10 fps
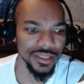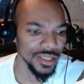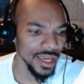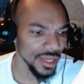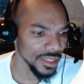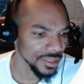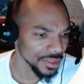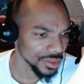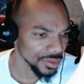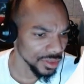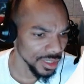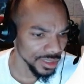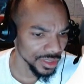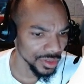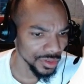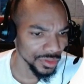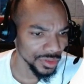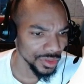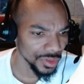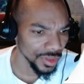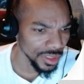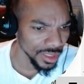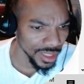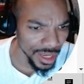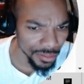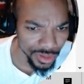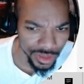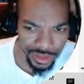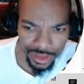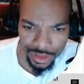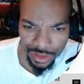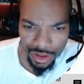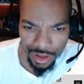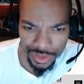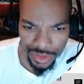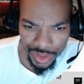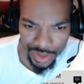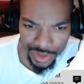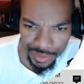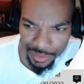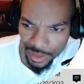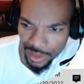that. So let's go to Indianapolis long term,